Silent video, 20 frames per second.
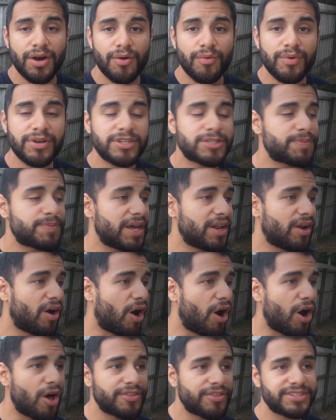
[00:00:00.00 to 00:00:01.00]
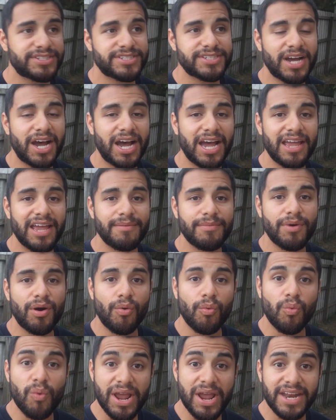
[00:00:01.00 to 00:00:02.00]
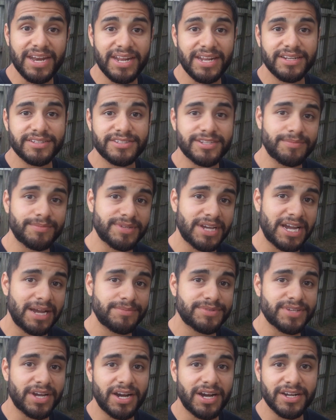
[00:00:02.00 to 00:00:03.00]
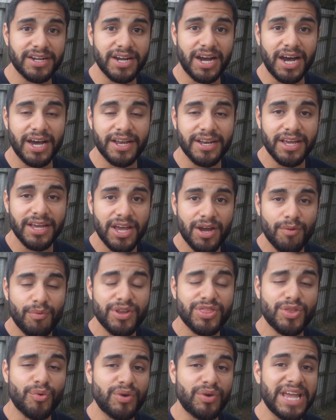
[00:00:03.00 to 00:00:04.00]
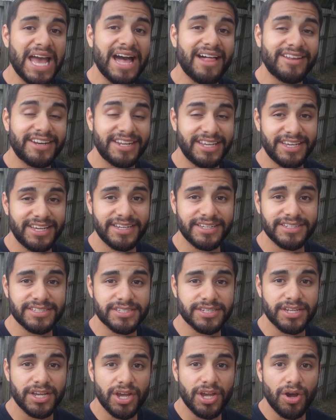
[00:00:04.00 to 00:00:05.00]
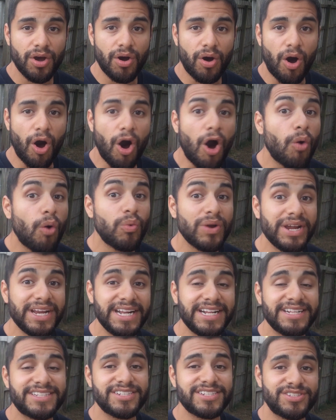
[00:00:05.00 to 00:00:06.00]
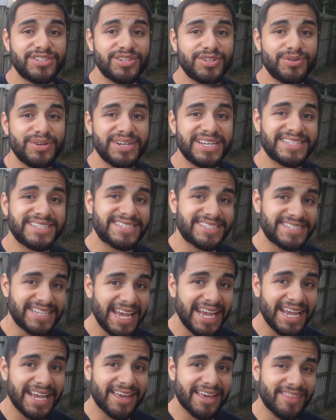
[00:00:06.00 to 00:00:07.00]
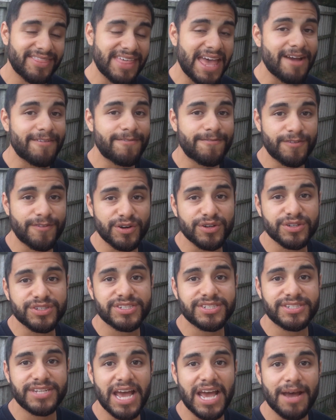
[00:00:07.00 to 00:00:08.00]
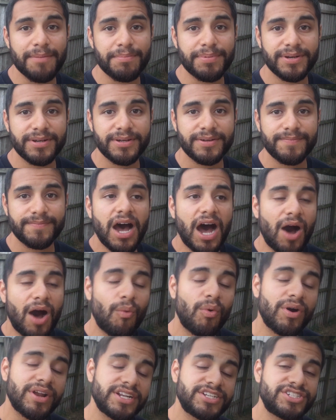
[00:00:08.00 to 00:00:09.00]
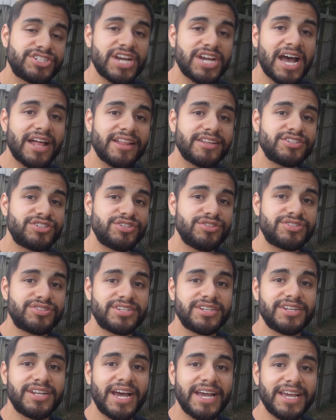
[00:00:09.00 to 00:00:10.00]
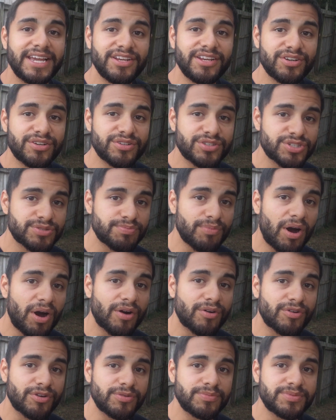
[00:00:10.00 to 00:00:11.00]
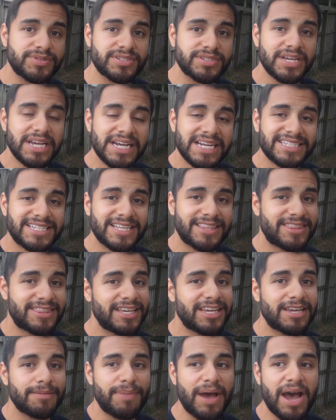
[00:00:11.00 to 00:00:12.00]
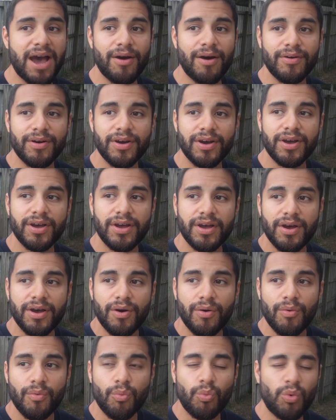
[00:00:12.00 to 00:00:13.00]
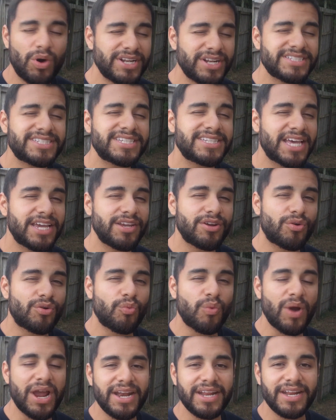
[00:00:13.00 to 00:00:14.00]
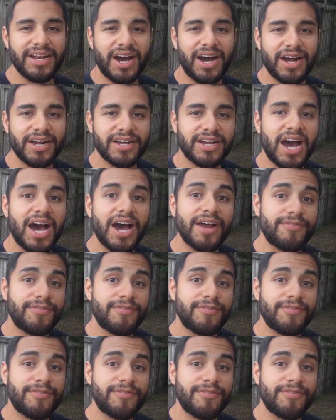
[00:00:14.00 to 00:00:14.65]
We spend all this time waiting sometimes on God, when the reality is, all we need to do is take that first step. I want to challenge you tonight in your small groups to think about, what is it that you're waiting on God